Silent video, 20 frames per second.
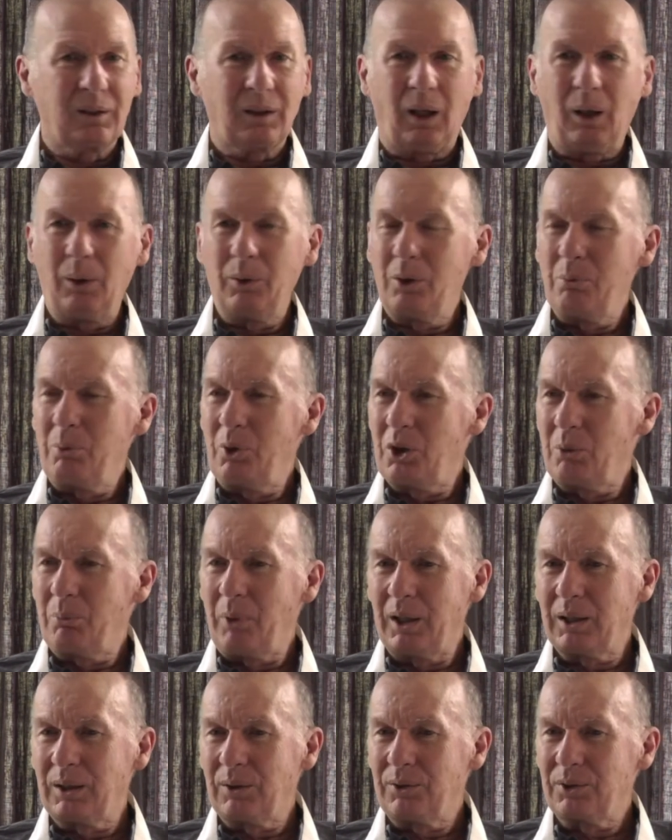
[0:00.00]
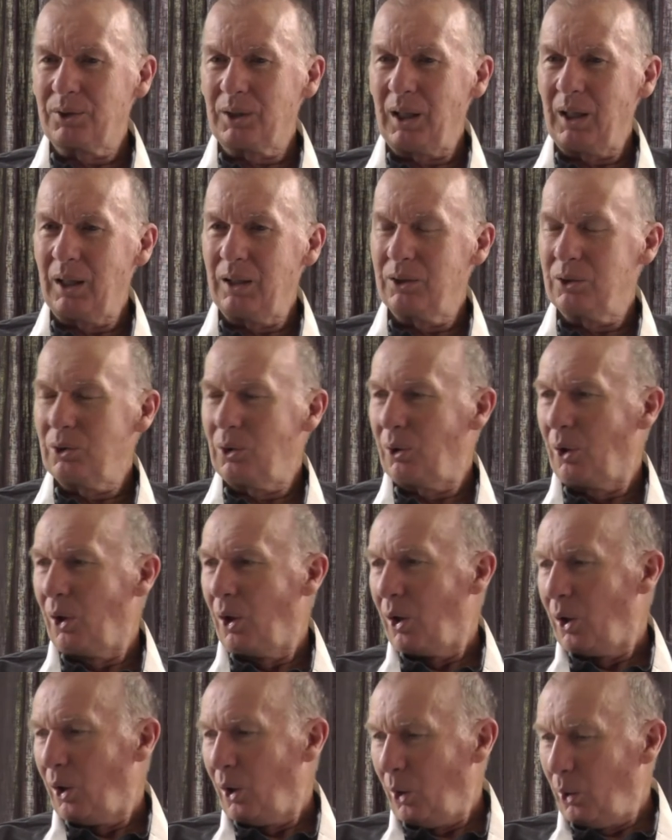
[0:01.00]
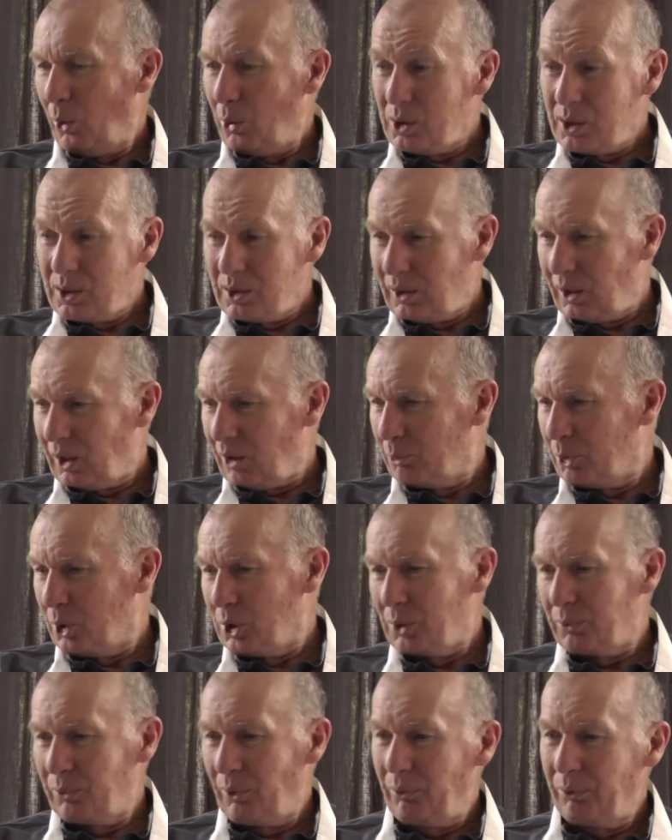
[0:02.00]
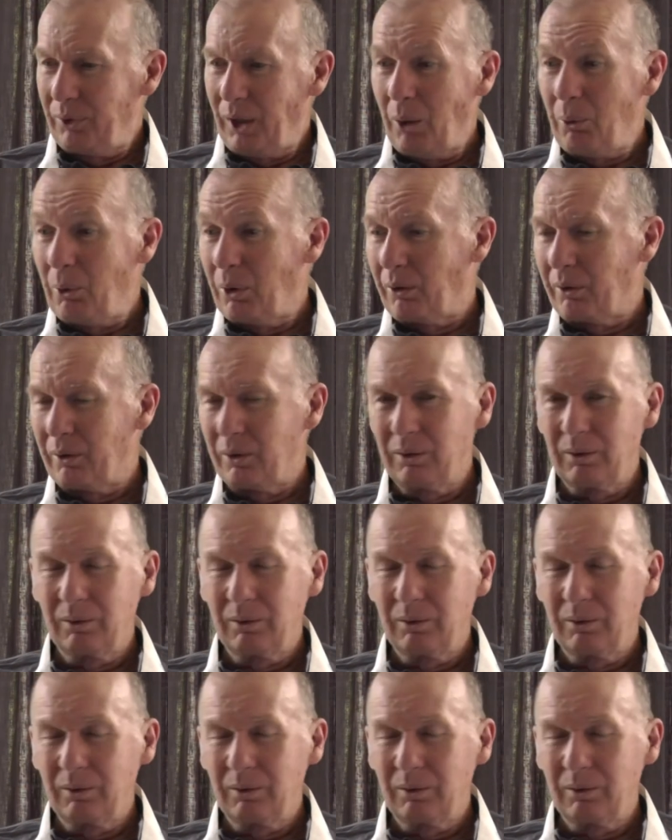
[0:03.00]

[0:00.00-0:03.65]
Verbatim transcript: how the Buddha might have said, you know, oh, isn't that a beautiful flower?